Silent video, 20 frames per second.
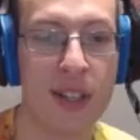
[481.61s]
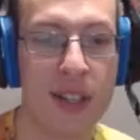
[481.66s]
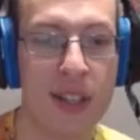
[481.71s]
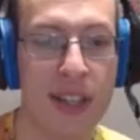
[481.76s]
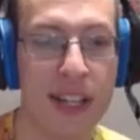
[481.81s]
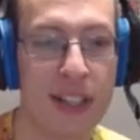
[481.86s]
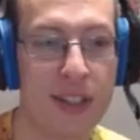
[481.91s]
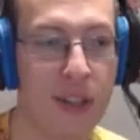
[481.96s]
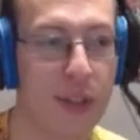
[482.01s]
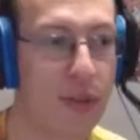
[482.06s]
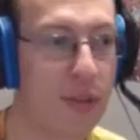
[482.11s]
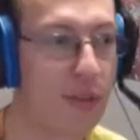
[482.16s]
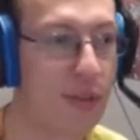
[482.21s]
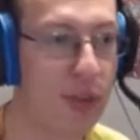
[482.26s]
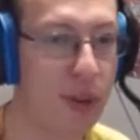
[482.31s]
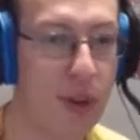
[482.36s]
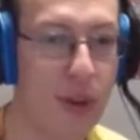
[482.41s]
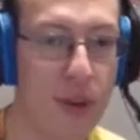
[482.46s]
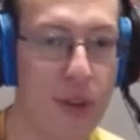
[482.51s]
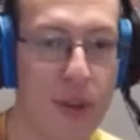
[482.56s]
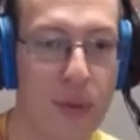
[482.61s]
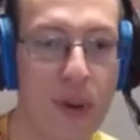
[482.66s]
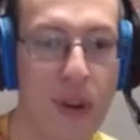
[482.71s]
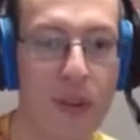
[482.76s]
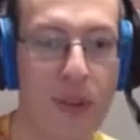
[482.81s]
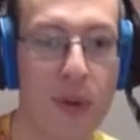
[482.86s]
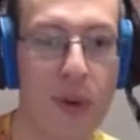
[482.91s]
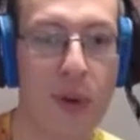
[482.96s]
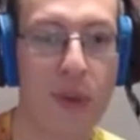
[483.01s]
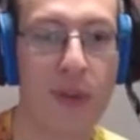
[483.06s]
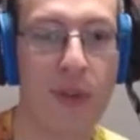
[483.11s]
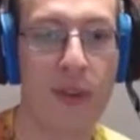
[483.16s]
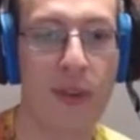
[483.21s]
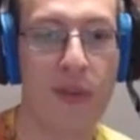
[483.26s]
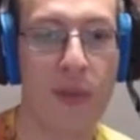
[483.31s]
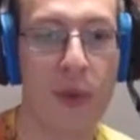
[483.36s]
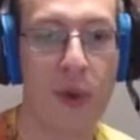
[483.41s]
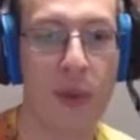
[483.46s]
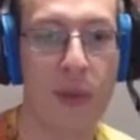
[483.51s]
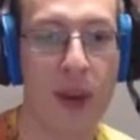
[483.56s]
It's a 3/4 for
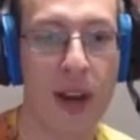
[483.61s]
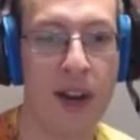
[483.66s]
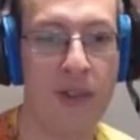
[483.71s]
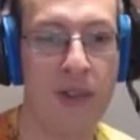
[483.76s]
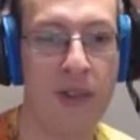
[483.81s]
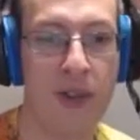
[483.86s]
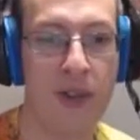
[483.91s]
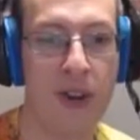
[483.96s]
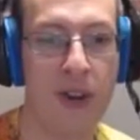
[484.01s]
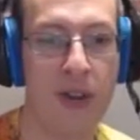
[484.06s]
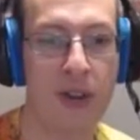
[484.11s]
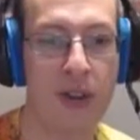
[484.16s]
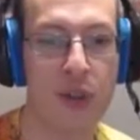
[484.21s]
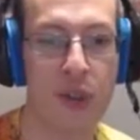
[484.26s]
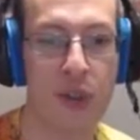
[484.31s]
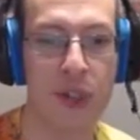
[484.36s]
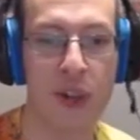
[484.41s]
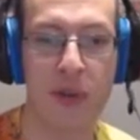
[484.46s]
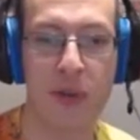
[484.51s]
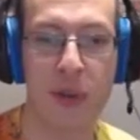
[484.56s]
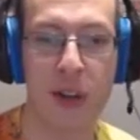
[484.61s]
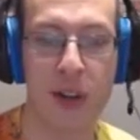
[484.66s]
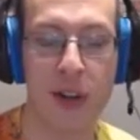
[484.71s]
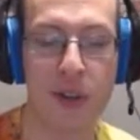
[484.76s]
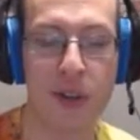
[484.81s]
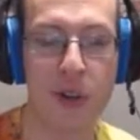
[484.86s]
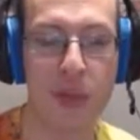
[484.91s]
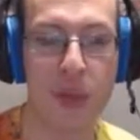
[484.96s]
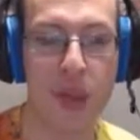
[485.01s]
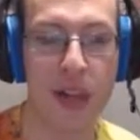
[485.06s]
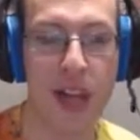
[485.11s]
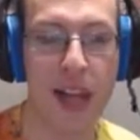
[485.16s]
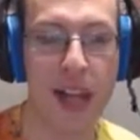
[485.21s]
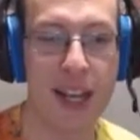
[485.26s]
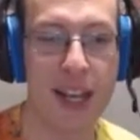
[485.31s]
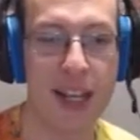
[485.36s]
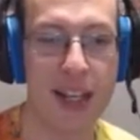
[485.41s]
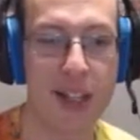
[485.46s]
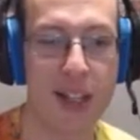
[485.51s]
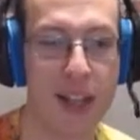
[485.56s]
4 mana for 2 generic mana, 2 black,
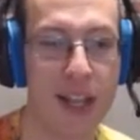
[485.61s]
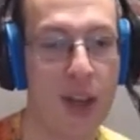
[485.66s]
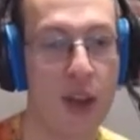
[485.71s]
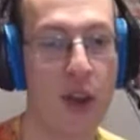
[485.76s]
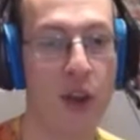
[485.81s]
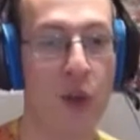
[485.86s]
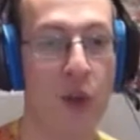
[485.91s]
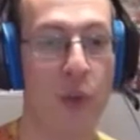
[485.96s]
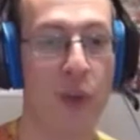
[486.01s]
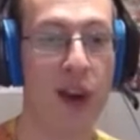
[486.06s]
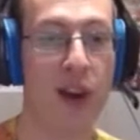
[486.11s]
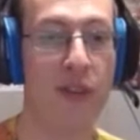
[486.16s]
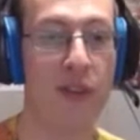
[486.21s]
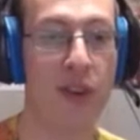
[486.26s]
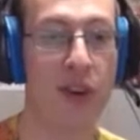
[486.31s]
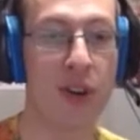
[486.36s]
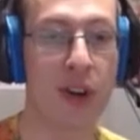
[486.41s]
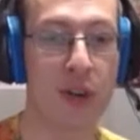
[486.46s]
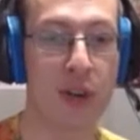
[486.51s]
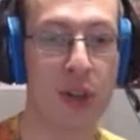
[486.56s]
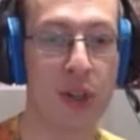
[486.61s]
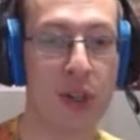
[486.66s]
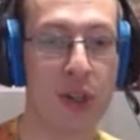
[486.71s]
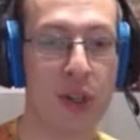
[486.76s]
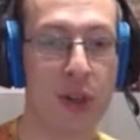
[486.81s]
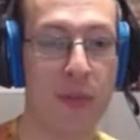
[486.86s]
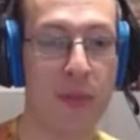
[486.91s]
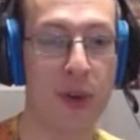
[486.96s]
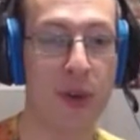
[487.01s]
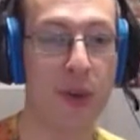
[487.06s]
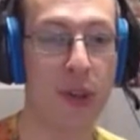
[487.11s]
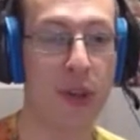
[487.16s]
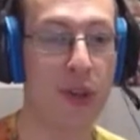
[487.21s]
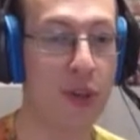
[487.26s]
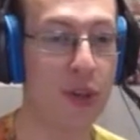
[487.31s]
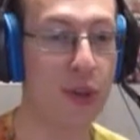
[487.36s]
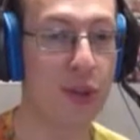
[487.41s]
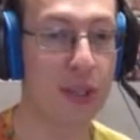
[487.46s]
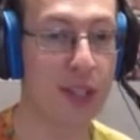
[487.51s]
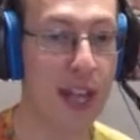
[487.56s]
and it's like whenever a creature an opponent
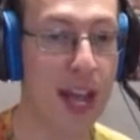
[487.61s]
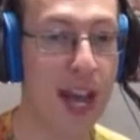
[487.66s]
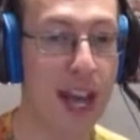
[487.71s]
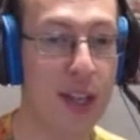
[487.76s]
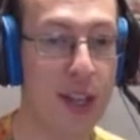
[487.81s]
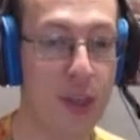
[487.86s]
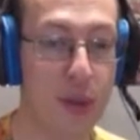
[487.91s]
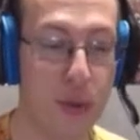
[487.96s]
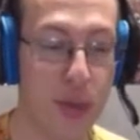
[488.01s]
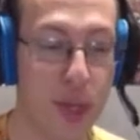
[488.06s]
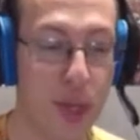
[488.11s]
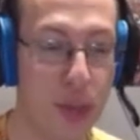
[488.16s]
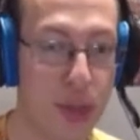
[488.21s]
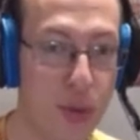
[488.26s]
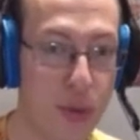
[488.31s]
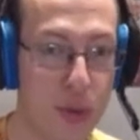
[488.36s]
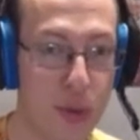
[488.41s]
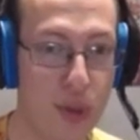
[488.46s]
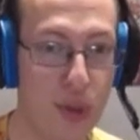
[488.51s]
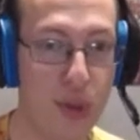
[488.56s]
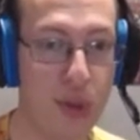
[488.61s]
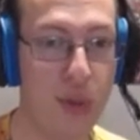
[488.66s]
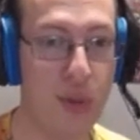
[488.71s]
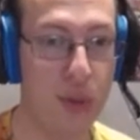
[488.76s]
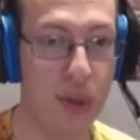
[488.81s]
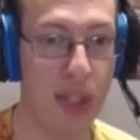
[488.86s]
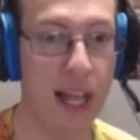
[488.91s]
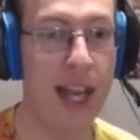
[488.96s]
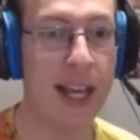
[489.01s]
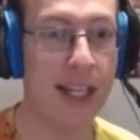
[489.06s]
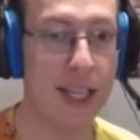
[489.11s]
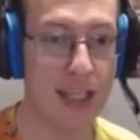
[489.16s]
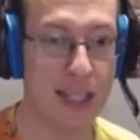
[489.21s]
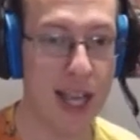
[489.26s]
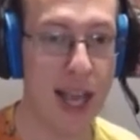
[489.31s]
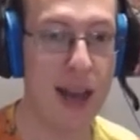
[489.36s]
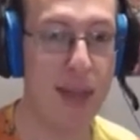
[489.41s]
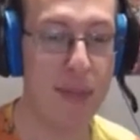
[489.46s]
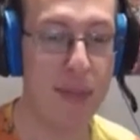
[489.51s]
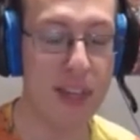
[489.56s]
controls dies, you get a 2/2 black
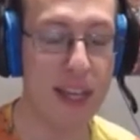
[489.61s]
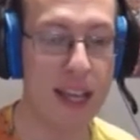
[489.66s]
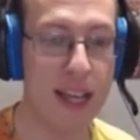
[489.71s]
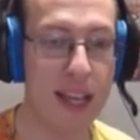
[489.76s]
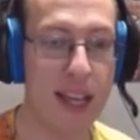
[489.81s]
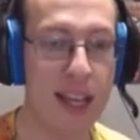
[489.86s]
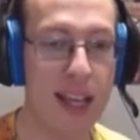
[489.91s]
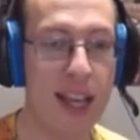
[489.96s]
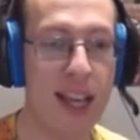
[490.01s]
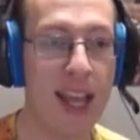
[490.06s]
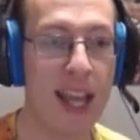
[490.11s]
zombie,